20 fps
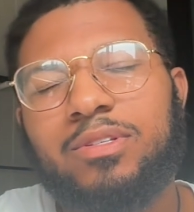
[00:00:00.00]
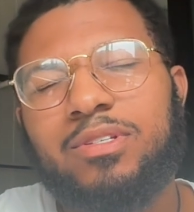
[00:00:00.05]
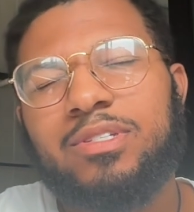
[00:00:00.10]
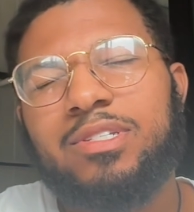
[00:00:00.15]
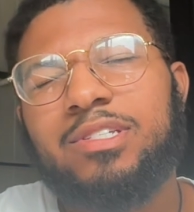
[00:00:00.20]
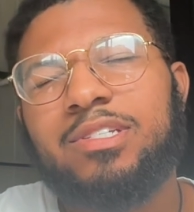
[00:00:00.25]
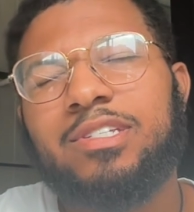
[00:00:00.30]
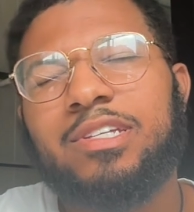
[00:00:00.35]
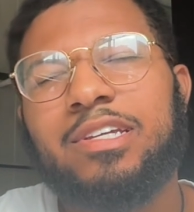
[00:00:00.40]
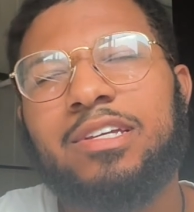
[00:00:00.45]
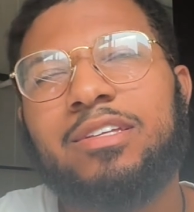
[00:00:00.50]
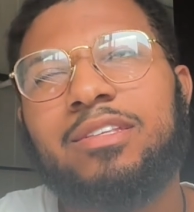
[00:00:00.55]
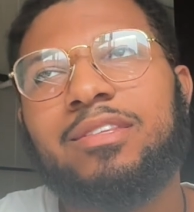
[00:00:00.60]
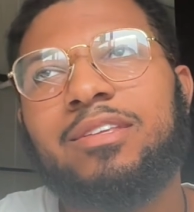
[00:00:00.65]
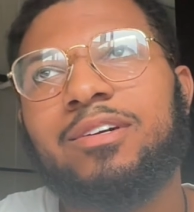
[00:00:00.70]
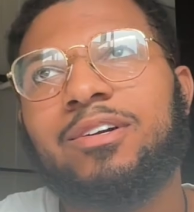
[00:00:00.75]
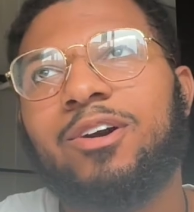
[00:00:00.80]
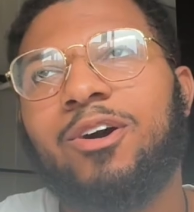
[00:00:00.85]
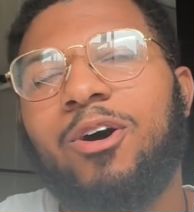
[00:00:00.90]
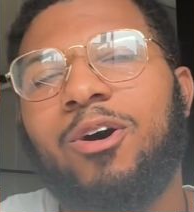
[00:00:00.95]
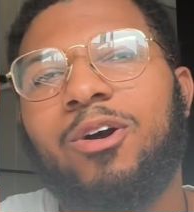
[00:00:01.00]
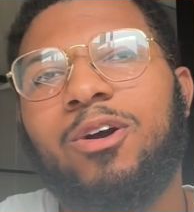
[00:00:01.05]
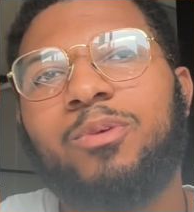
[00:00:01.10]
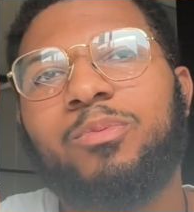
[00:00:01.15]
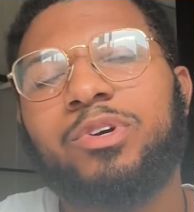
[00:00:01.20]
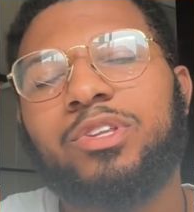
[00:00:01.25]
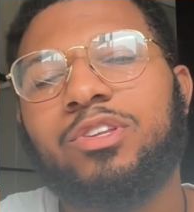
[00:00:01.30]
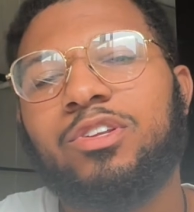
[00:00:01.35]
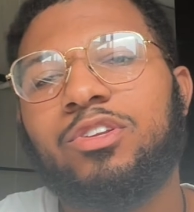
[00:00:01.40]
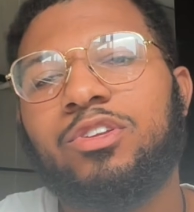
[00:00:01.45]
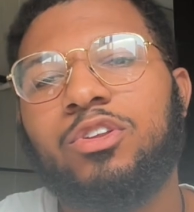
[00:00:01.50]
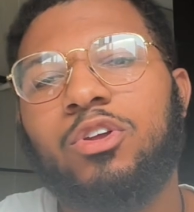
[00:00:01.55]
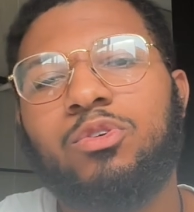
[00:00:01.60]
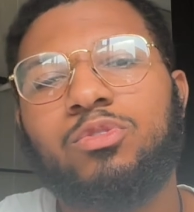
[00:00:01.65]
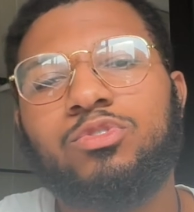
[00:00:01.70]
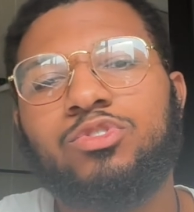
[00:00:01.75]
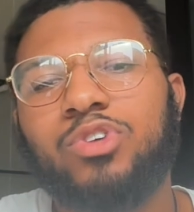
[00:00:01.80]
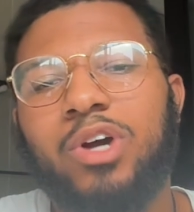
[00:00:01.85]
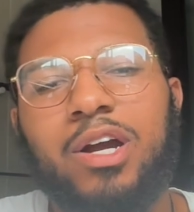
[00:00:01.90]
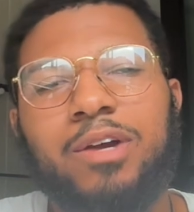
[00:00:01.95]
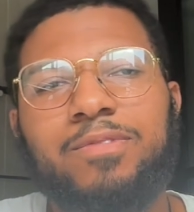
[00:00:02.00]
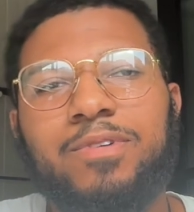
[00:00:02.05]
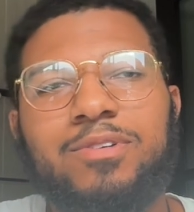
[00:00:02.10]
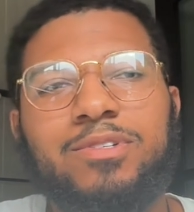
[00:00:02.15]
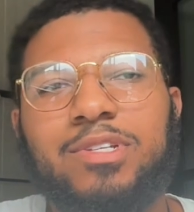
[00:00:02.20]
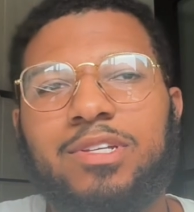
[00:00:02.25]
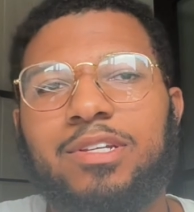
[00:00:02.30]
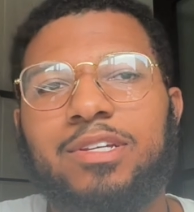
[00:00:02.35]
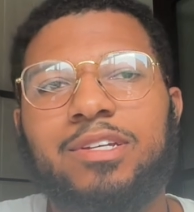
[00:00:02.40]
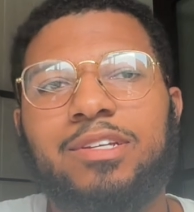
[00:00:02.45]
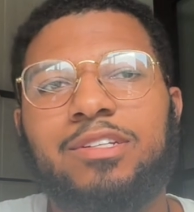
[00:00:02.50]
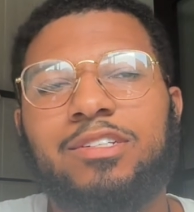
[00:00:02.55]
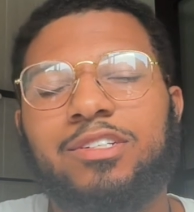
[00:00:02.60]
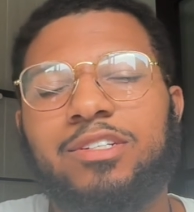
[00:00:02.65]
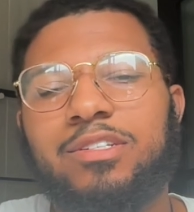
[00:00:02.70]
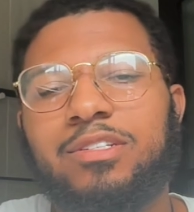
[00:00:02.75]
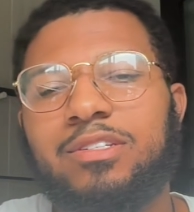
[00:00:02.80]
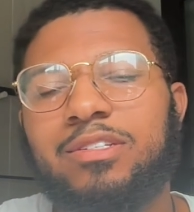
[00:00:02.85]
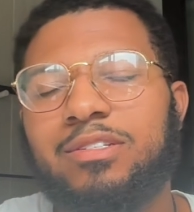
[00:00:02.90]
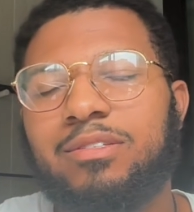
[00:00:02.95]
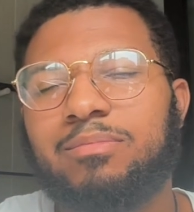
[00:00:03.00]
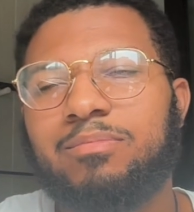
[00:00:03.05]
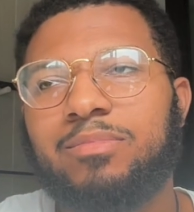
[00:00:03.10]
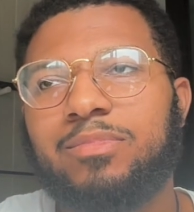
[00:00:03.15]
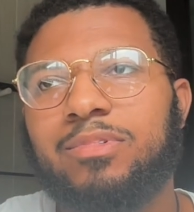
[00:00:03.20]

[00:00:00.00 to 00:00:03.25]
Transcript: see the car with no drivers in it just